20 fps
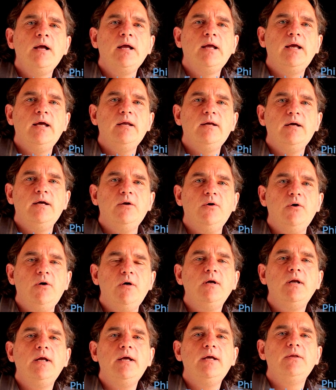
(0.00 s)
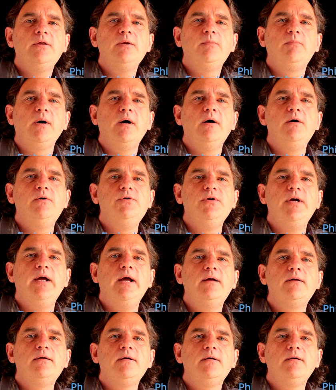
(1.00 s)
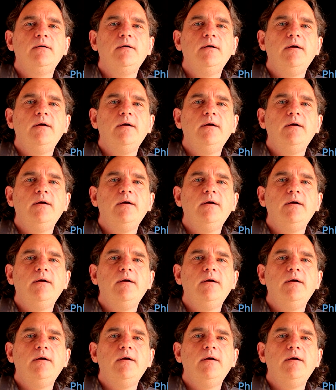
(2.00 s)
get in early in the project,